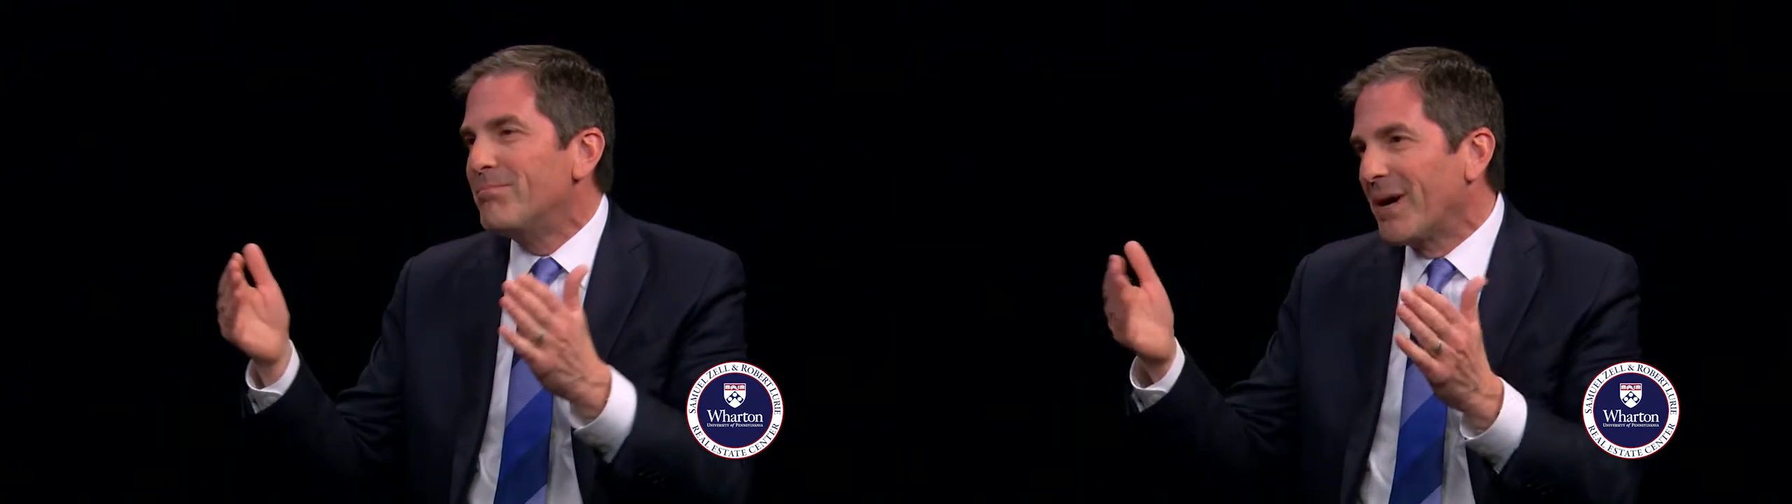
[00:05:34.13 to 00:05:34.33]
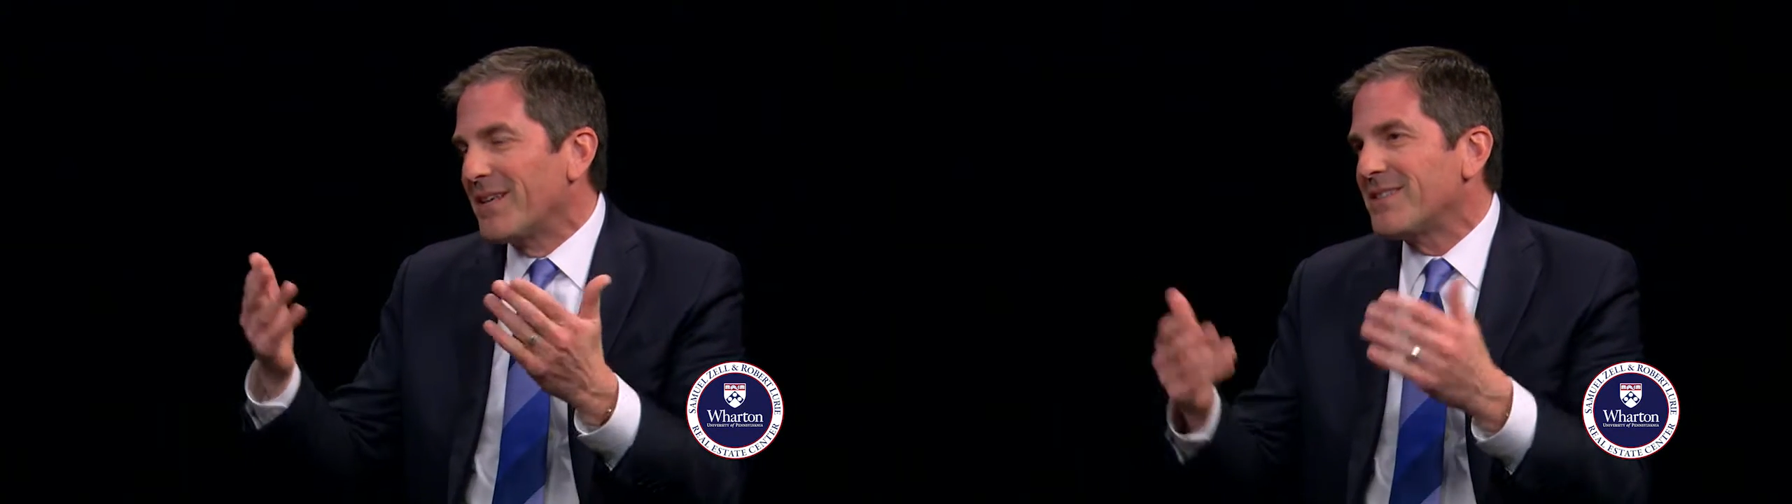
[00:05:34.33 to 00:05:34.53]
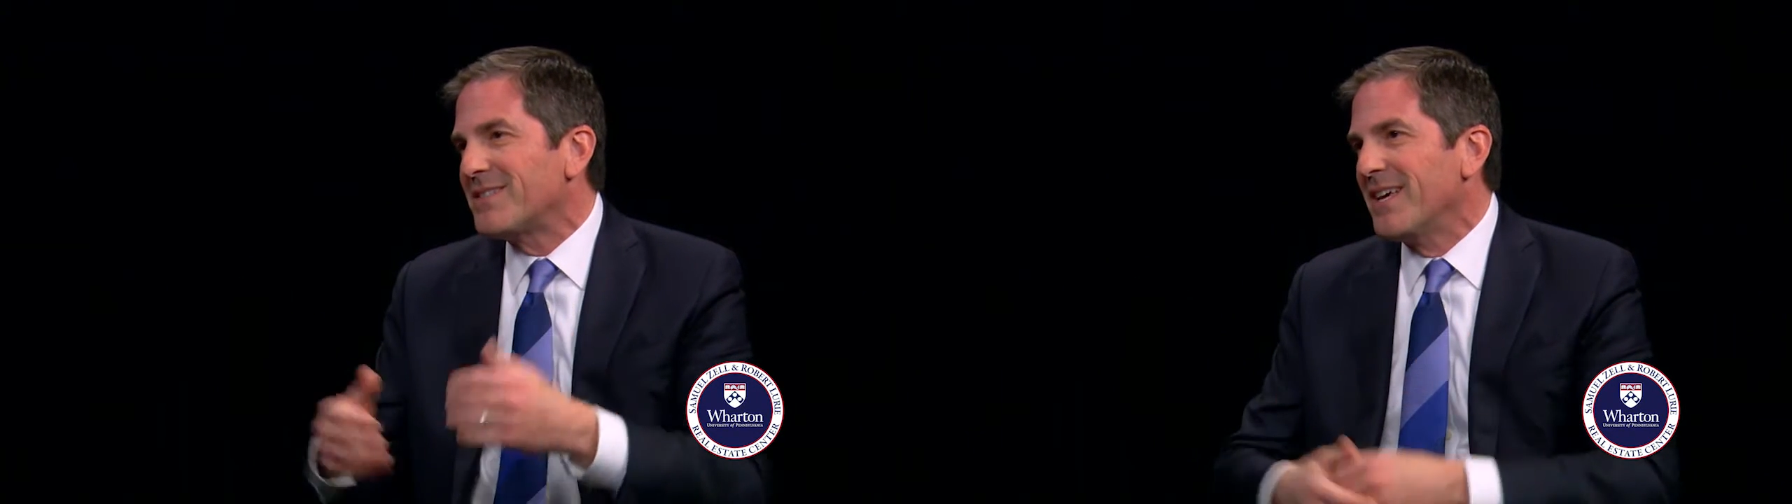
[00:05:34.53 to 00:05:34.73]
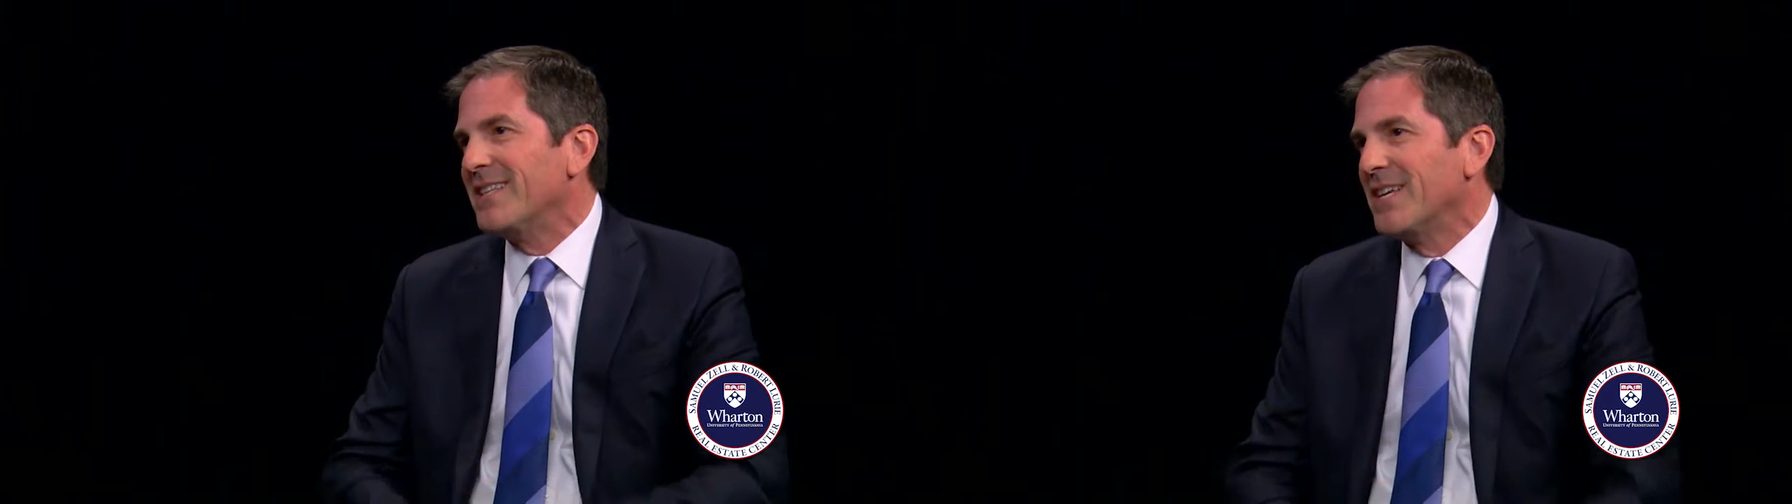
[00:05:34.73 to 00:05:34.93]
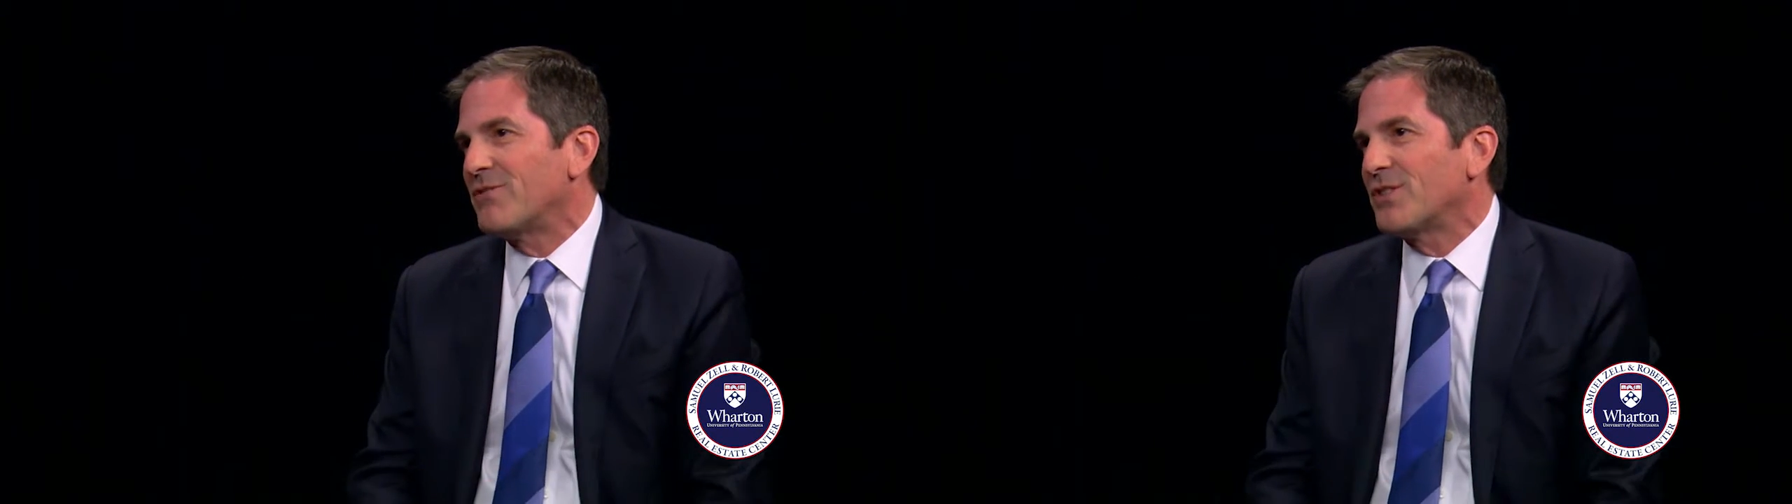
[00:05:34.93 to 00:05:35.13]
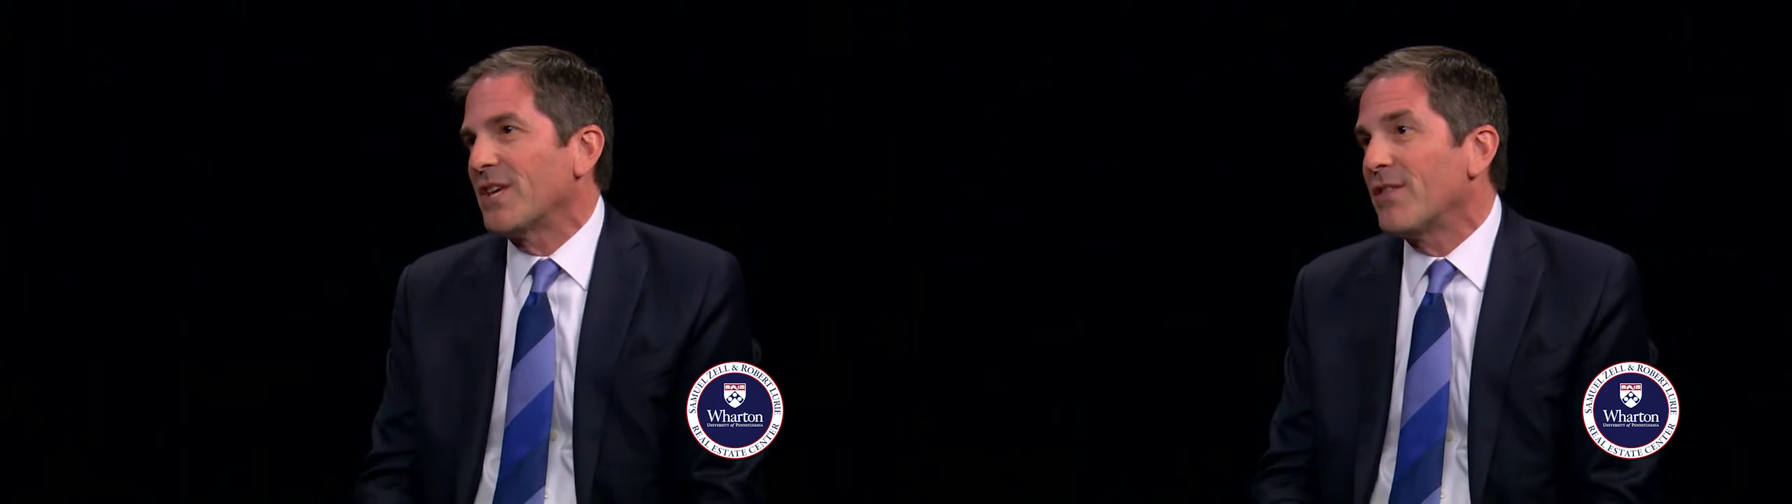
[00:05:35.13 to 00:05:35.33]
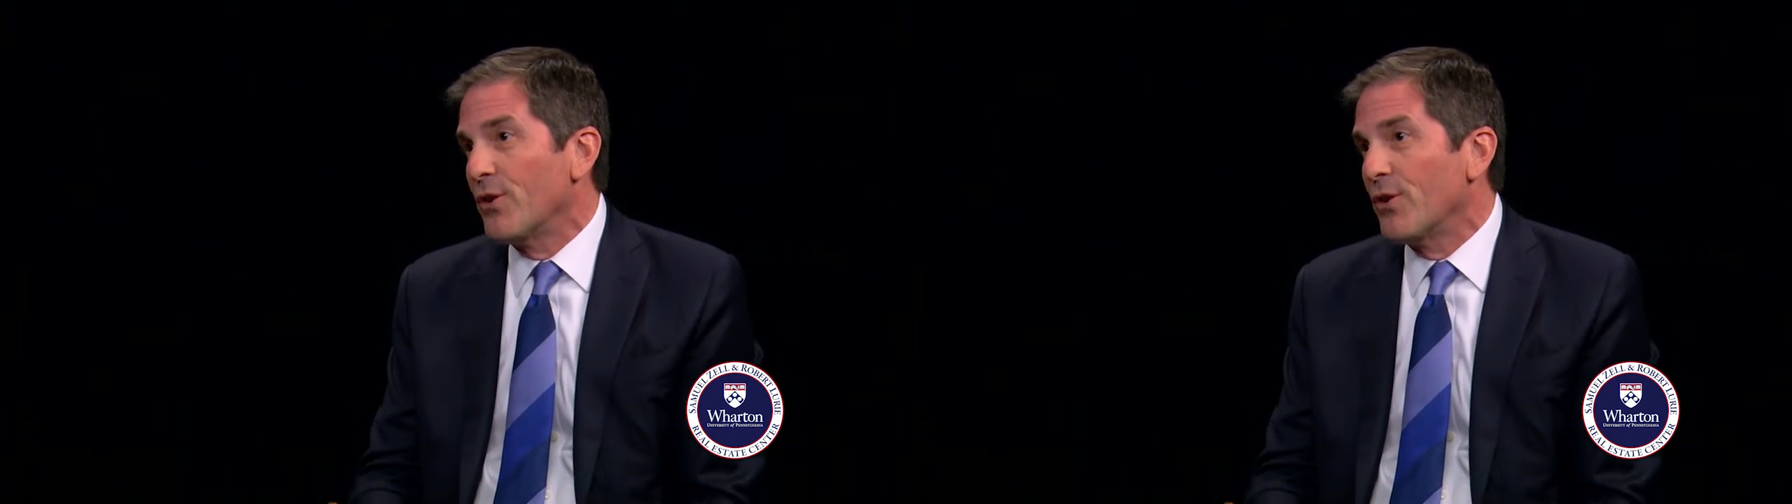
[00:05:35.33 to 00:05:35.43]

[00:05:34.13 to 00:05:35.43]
But it's interesting.